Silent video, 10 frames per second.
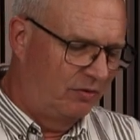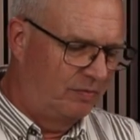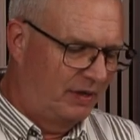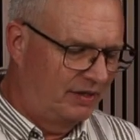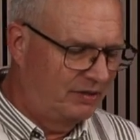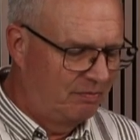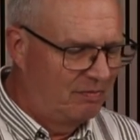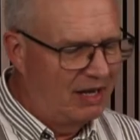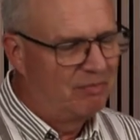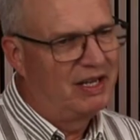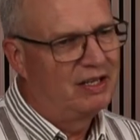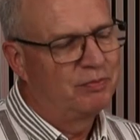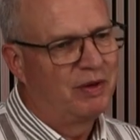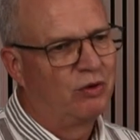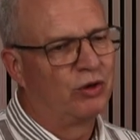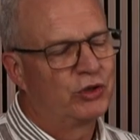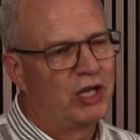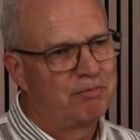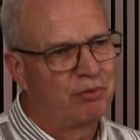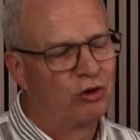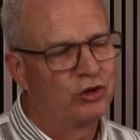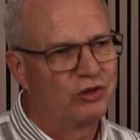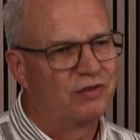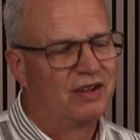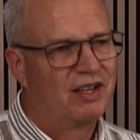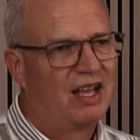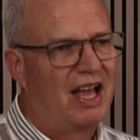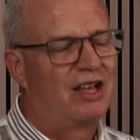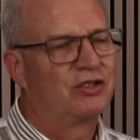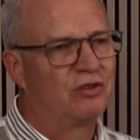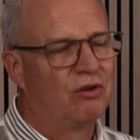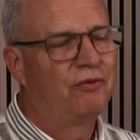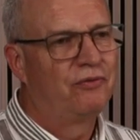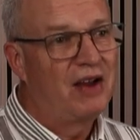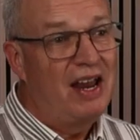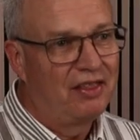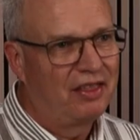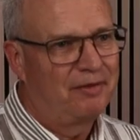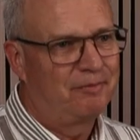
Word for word: but maybe it's because that person has no faith.